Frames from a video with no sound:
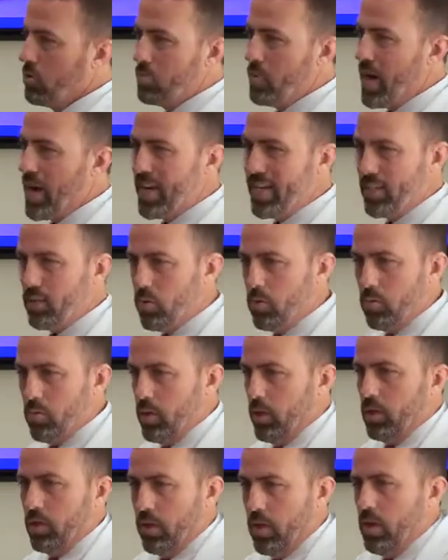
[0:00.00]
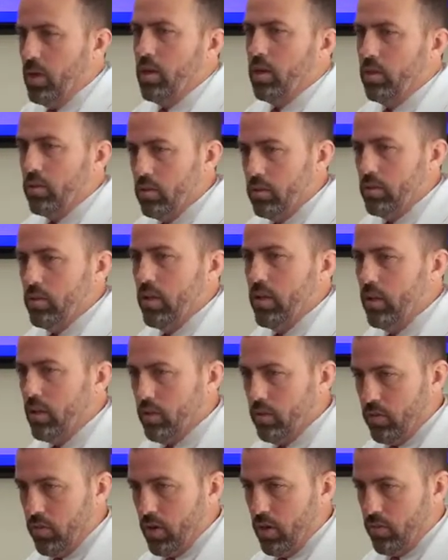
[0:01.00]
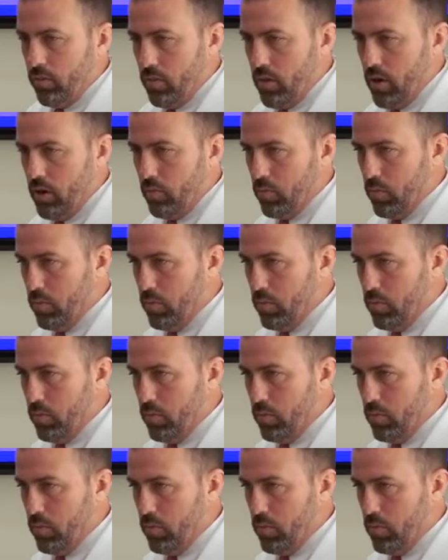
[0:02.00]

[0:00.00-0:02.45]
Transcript: your body's own ability to heal itself, right?